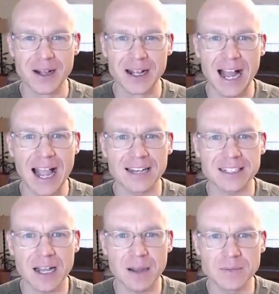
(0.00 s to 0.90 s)
I had to hmm.
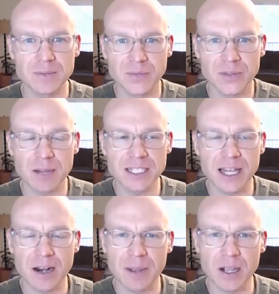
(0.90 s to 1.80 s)
come come to that
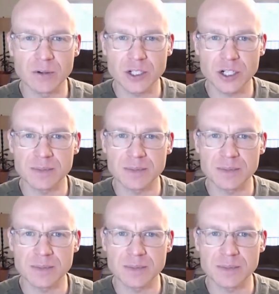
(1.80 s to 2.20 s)
on my own terms.